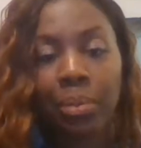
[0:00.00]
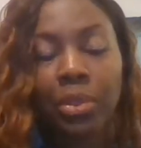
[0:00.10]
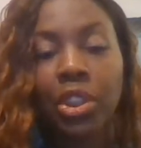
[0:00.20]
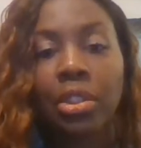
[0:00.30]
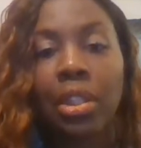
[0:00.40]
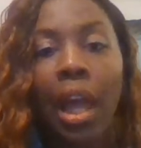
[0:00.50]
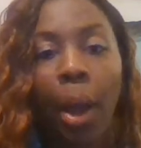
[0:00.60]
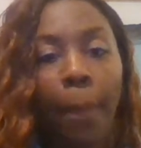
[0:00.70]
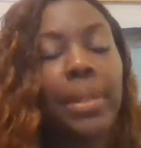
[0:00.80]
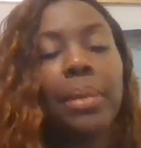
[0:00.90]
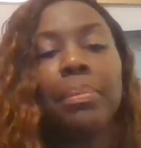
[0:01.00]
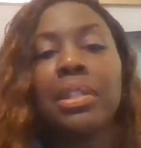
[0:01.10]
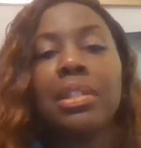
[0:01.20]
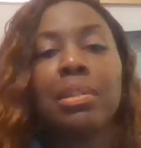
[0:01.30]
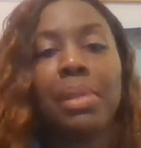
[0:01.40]
which is helping the
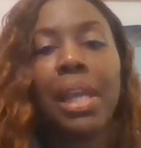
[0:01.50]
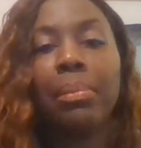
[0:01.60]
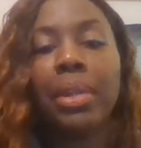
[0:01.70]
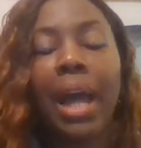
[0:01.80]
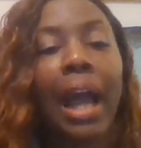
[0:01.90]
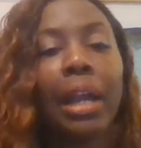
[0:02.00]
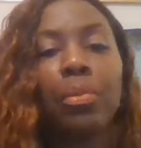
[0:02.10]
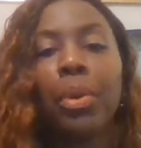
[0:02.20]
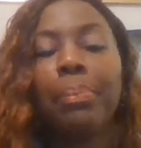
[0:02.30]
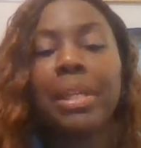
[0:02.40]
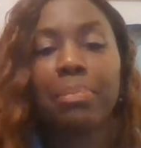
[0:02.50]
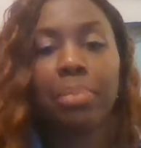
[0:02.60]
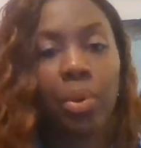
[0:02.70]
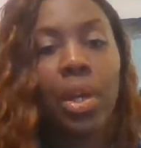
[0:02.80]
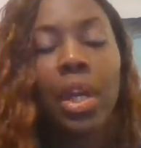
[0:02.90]
businesses be able to hire more
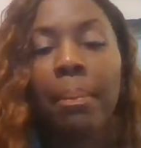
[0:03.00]
people,